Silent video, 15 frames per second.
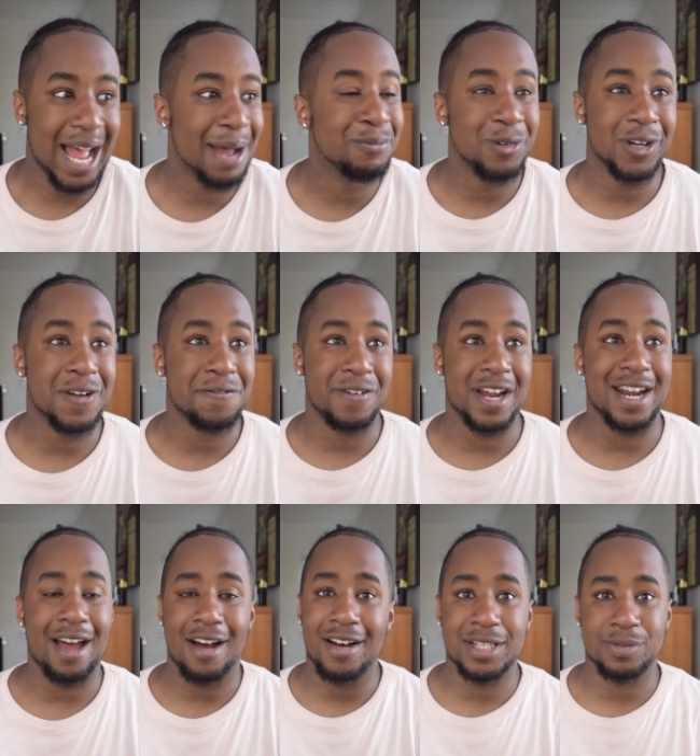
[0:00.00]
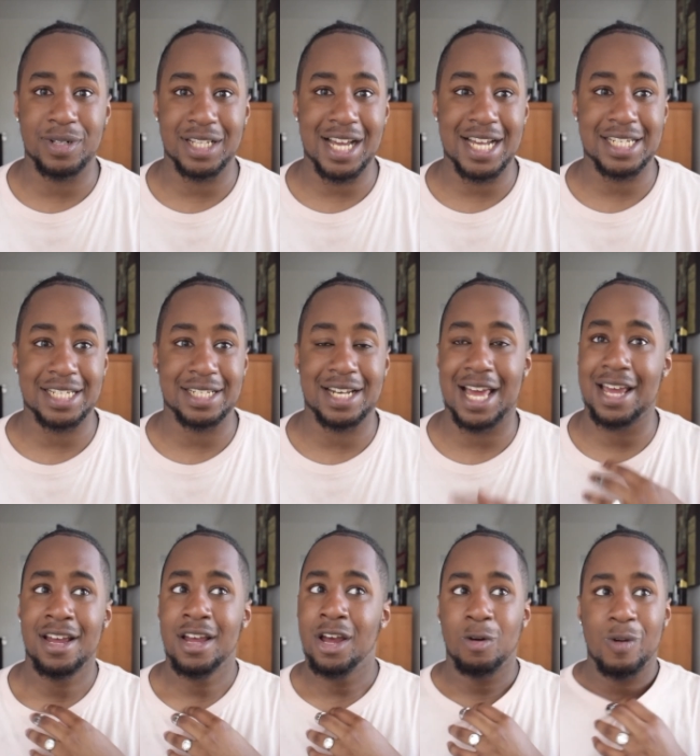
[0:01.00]
I'm looking for her. And I asked one of the guys, she's like,
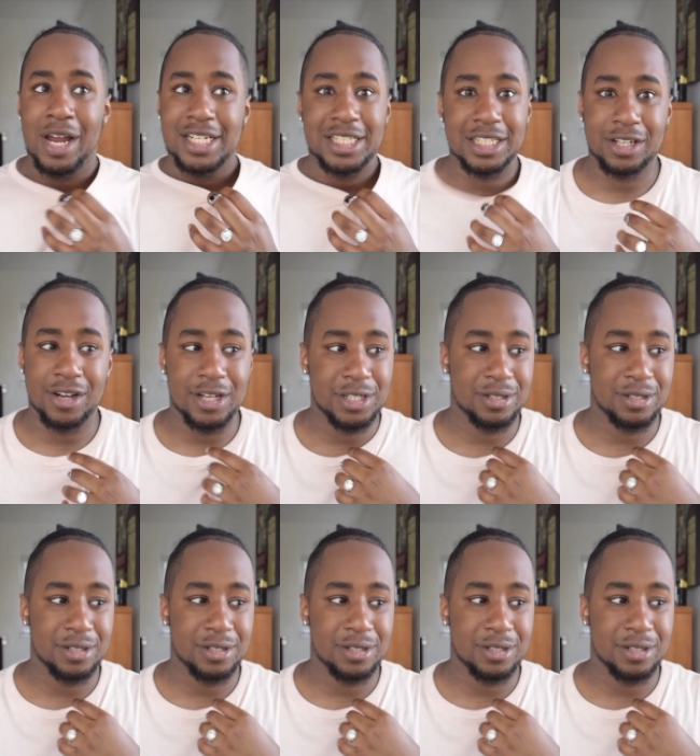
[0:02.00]
where is she going?